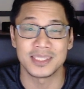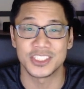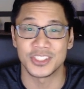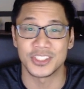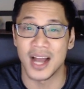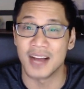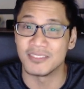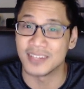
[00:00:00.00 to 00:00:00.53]
to
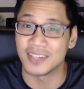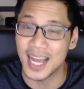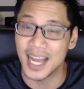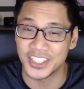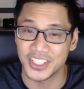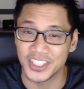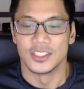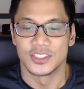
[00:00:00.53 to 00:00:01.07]
your
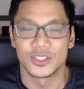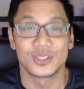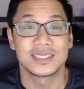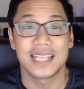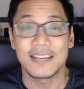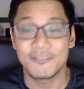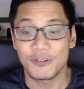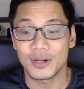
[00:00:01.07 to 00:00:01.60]
Aavegotchi. So
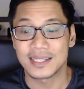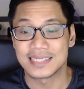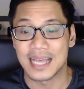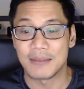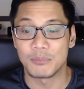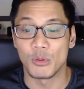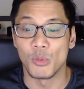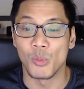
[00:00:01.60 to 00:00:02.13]
say for
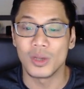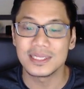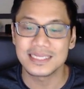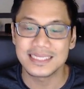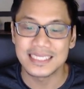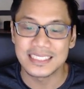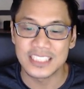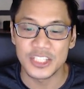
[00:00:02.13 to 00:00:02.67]
example, one
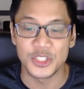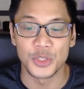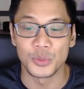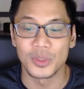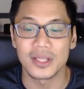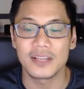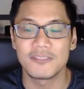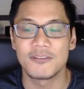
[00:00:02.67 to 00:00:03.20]
season you
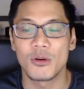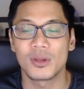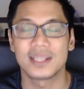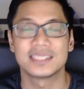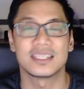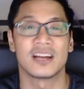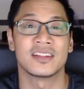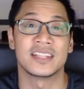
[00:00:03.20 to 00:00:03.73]
really
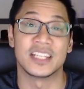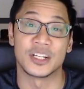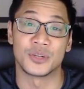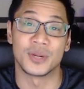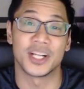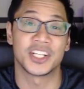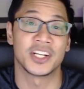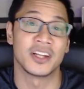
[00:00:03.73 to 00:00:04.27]
focused on the
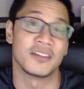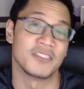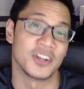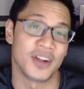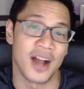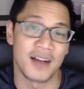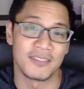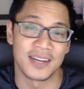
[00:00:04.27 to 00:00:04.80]
aggression of
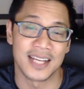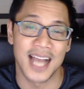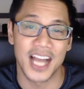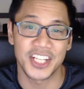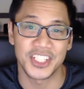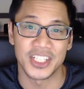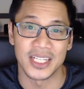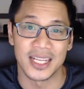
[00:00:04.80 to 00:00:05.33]
your
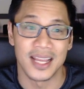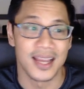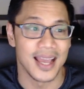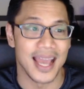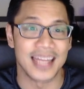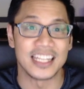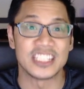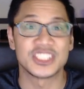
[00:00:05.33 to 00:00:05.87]
Aavegotchi,
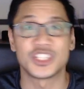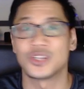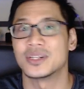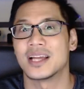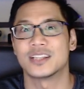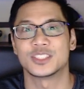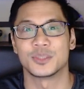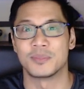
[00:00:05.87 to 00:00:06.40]
and it turned
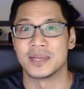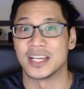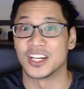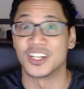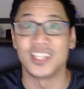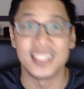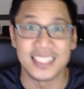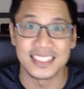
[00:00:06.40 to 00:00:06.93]
out to be a
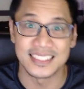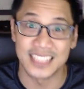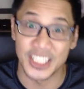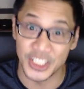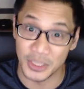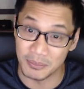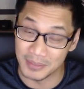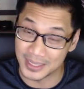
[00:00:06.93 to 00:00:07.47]
good
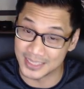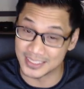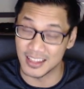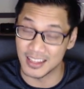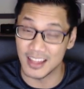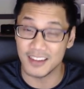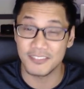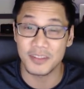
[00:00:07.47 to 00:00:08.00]
decision because a
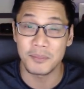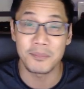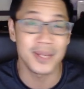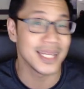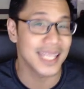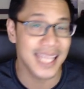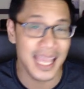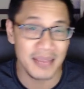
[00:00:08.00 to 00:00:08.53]
lot of the
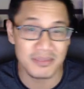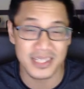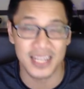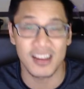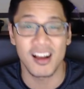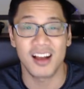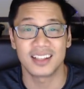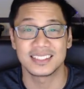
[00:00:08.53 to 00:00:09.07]
mini games and
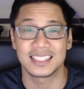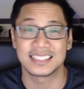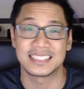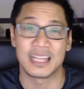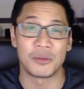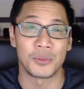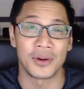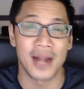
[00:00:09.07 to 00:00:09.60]
contests
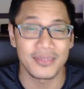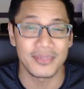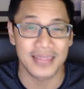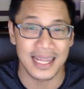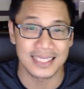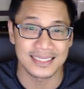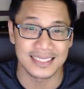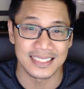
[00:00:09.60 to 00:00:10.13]
that were out
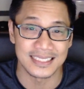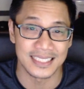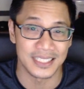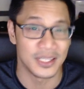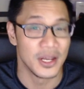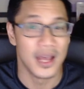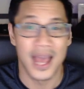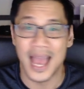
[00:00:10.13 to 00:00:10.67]
that
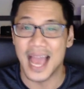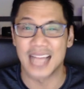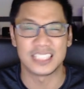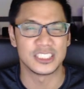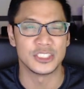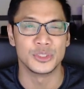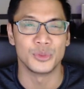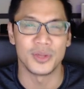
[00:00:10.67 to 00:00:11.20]
season had
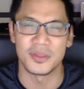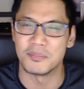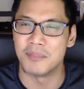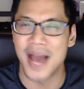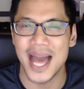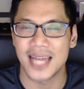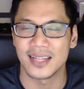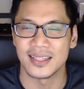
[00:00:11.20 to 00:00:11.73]
to do with
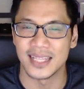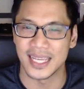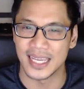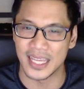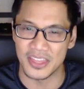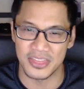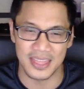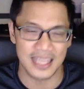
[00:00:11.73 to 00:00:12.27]

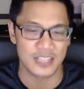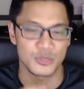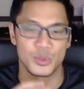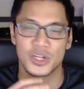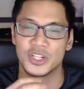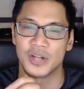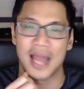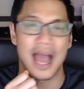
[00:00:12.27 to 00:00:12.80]
battling and things
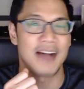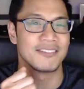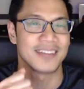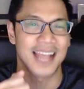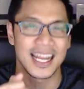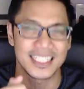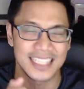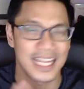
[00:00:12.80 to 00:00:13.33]
where your
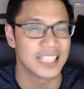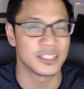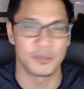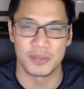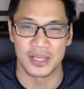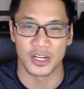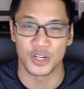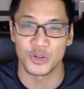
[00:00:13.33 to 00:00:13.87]
Aavegotchi had to
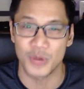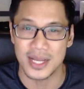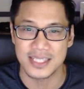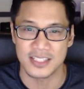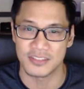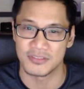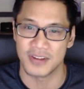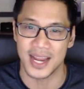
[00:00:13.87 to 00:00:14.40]
be
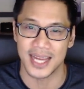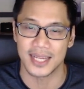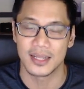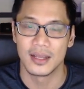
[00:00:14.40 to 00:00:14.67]
aggressive, right?